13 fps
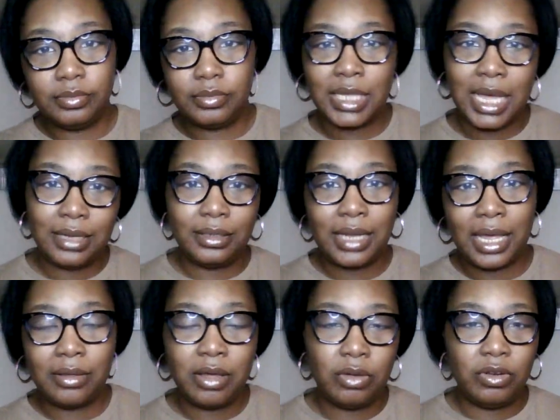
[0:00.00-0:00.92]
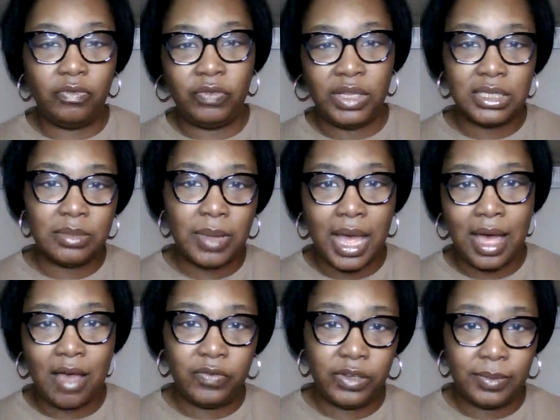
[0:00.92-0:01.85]
kind of like on the fence about
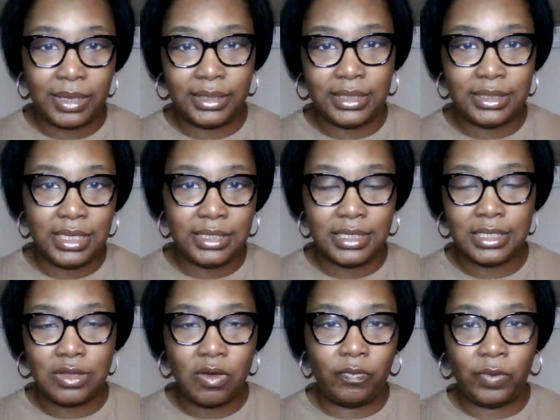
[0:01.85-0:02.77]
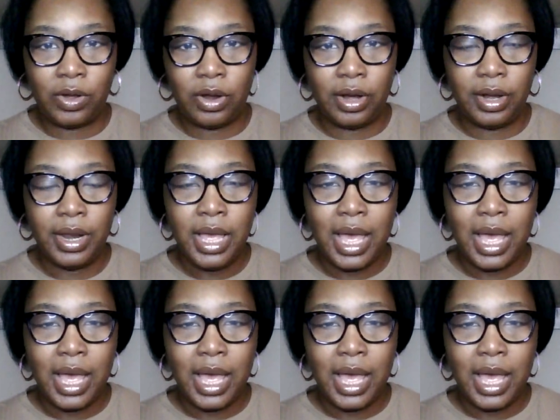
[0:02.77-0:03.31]
how I feel about this season so far.